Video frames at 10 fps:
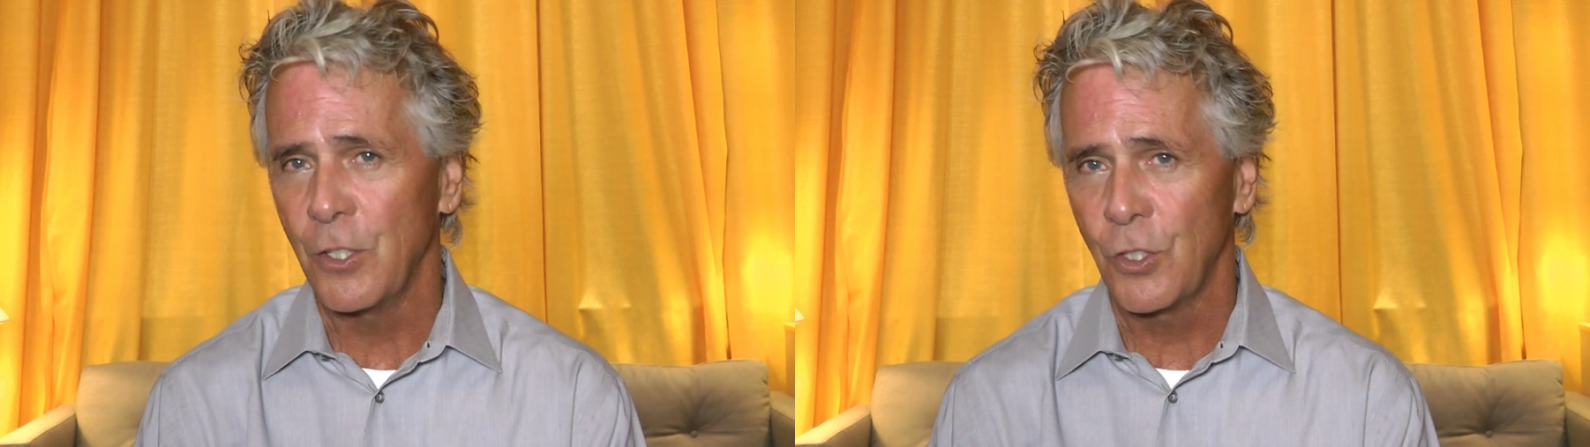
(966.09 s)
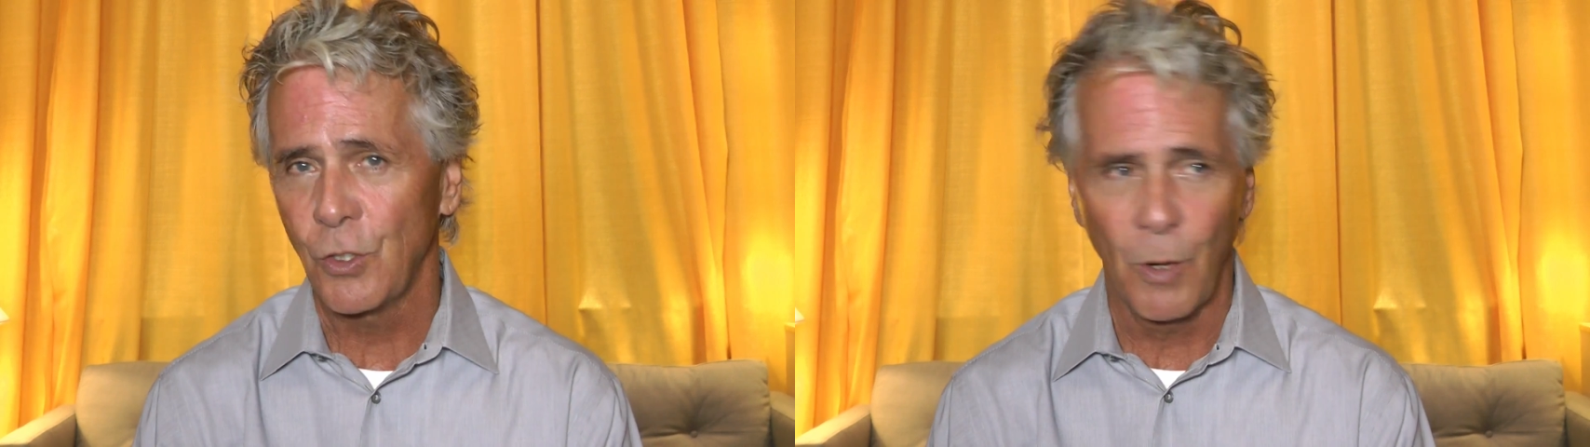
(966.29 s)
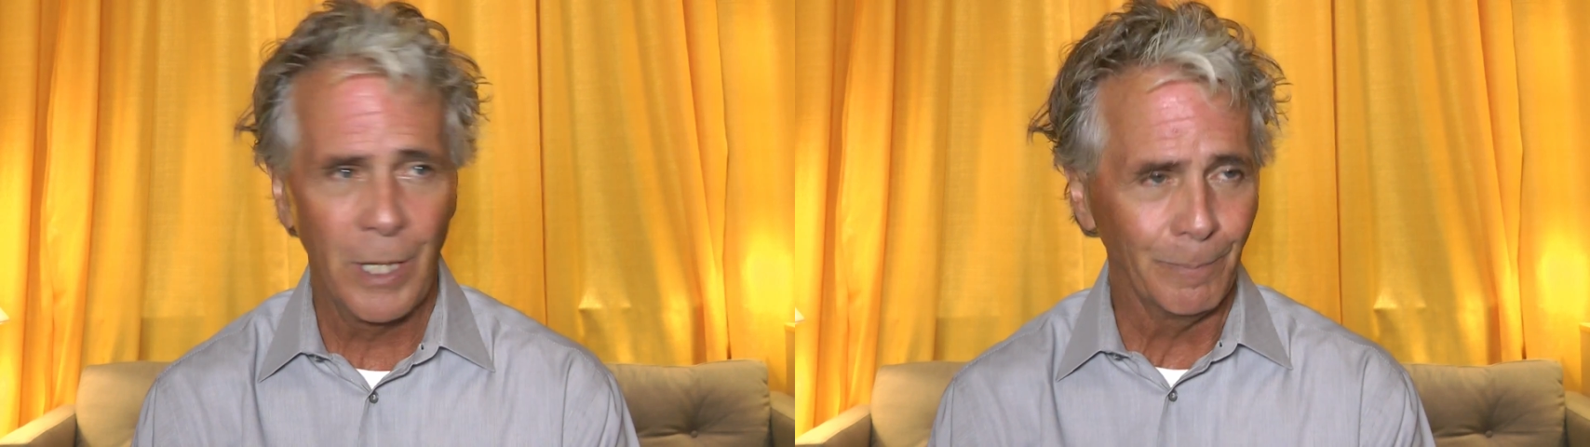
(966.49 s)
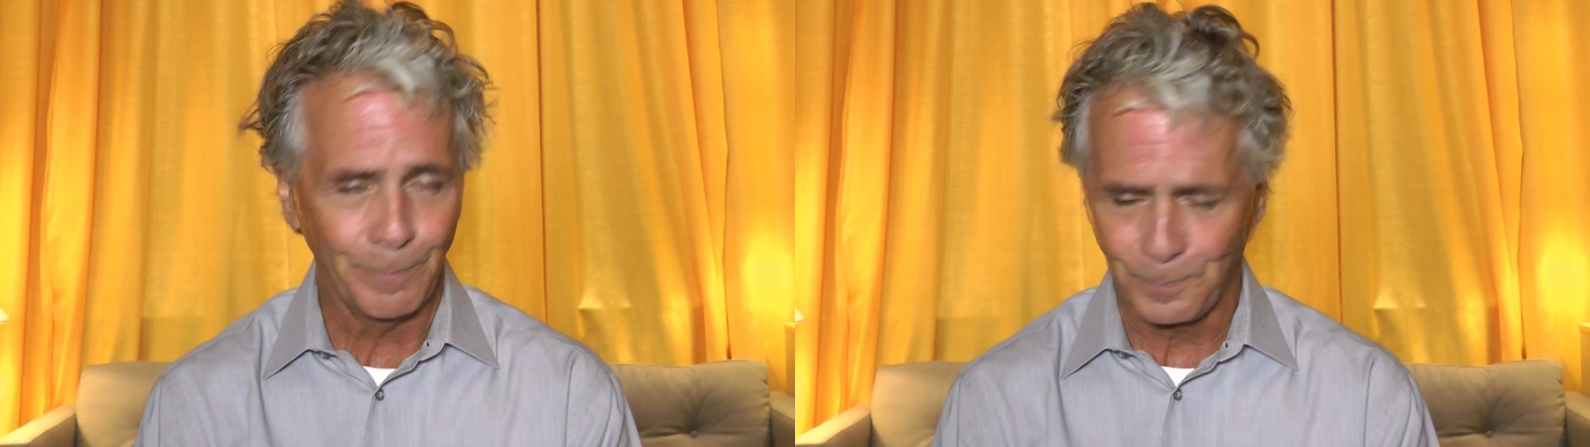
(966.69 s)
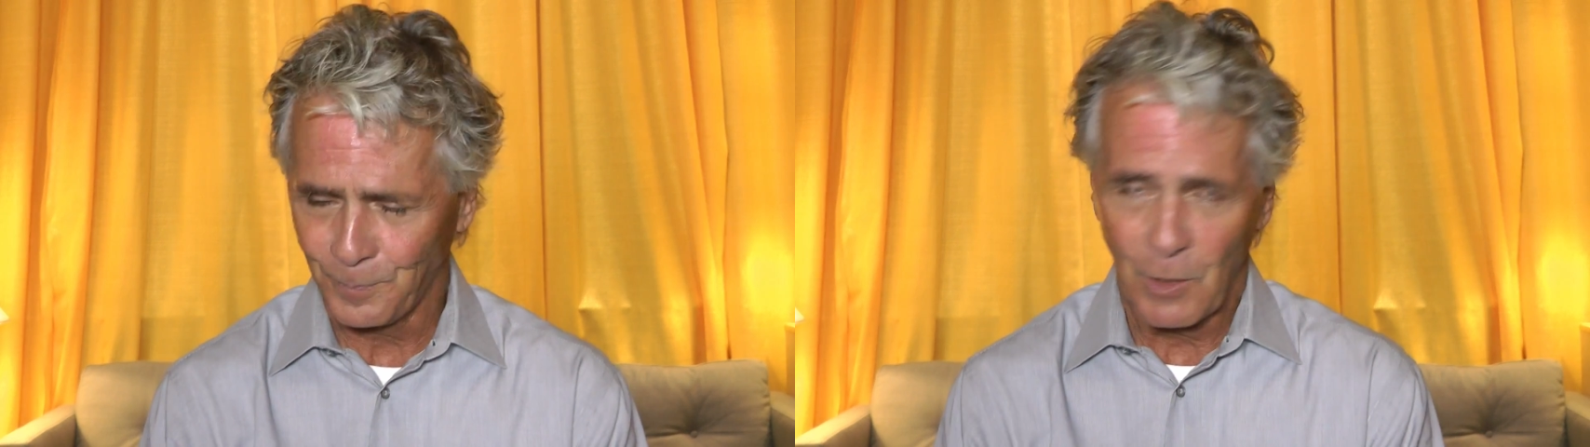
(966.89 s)
his story
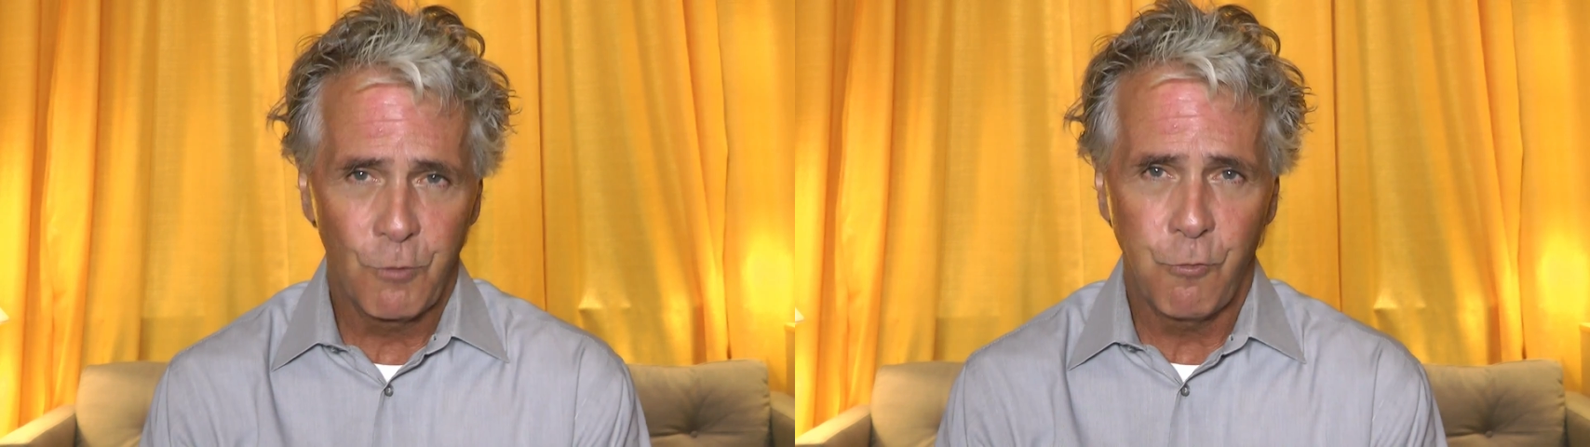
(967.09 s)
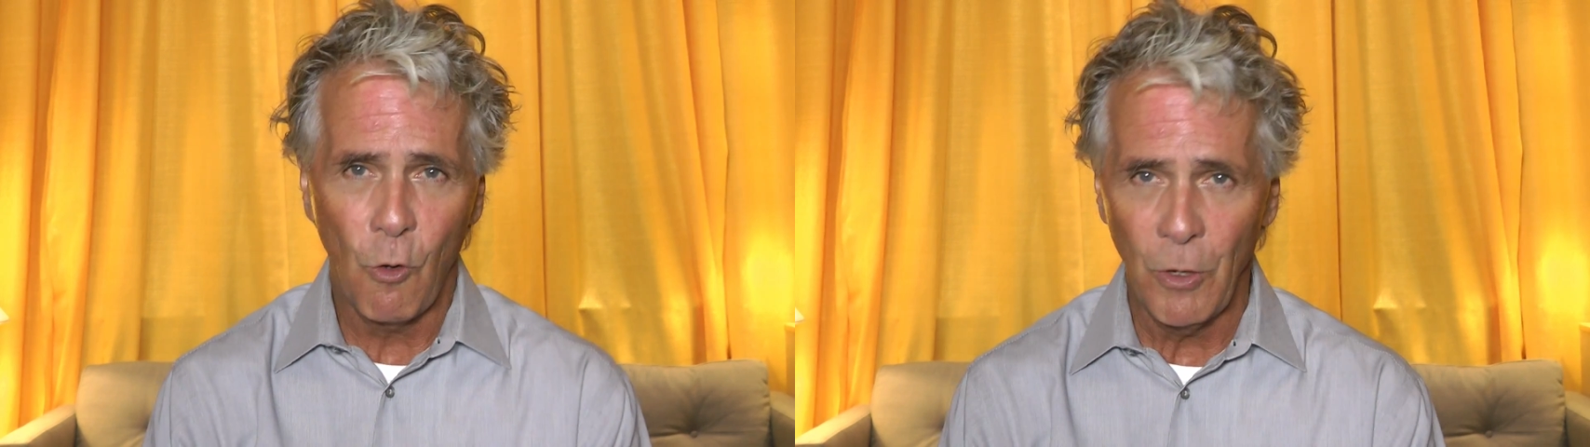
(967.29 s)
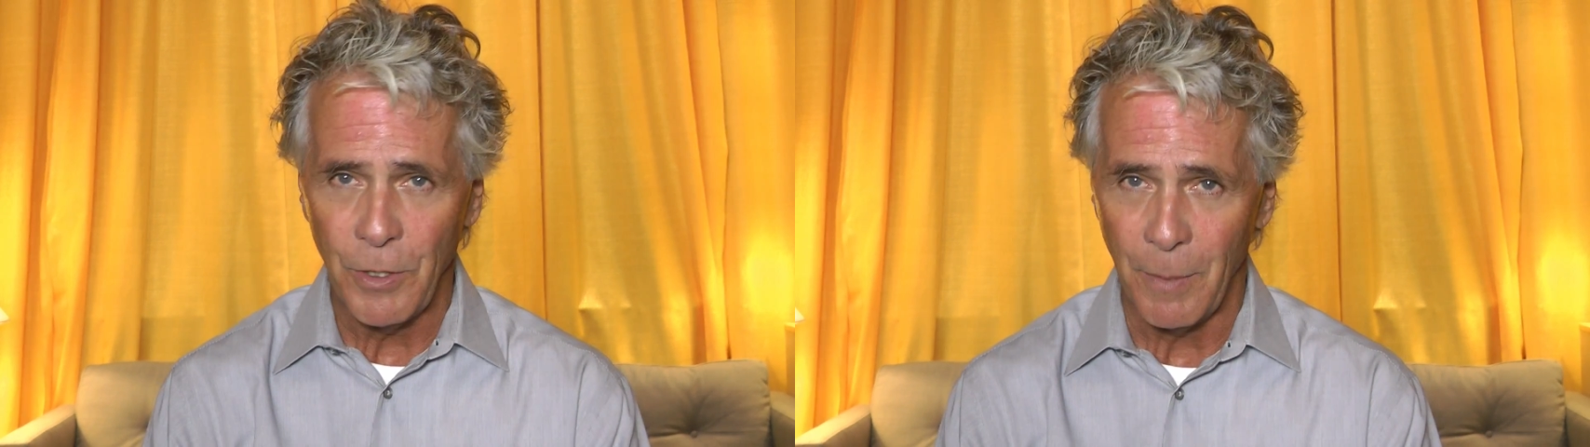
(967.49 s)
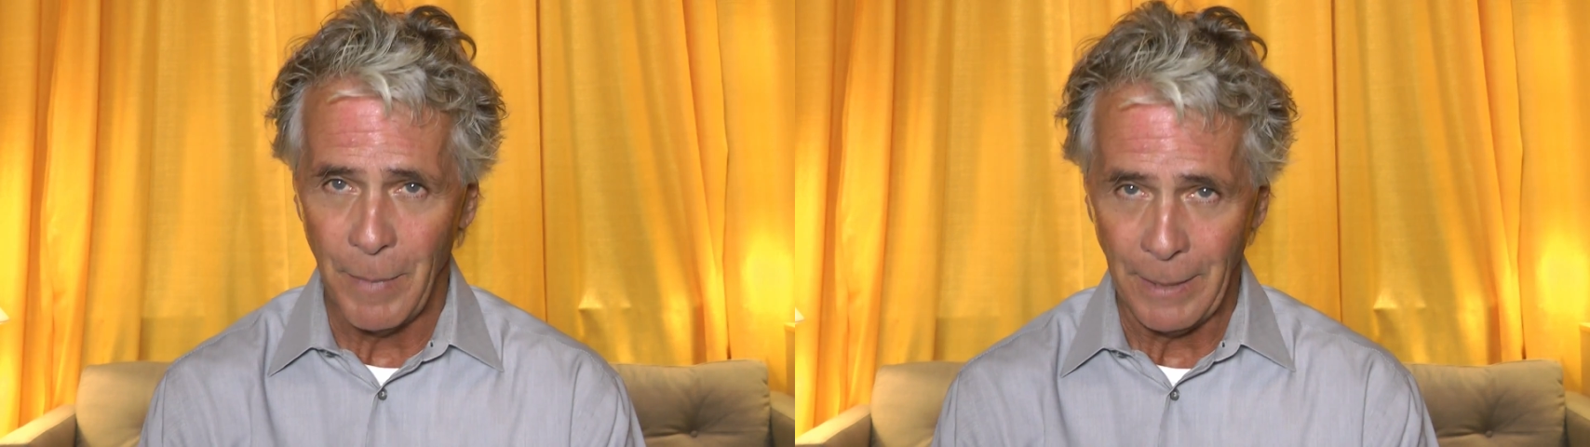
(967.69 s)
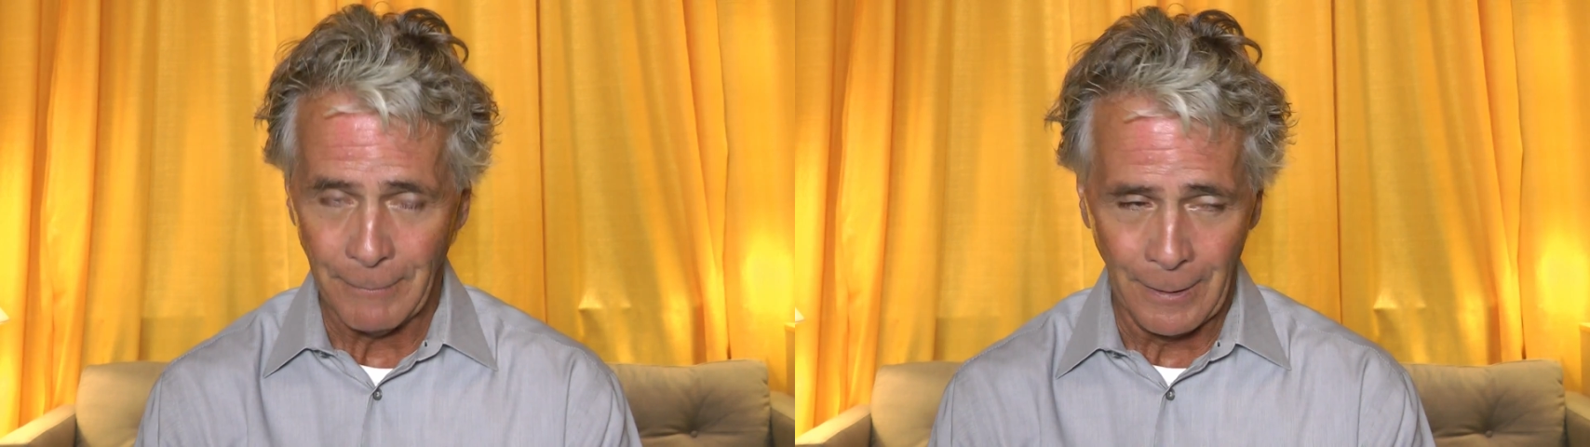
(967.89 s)
is foreign to me.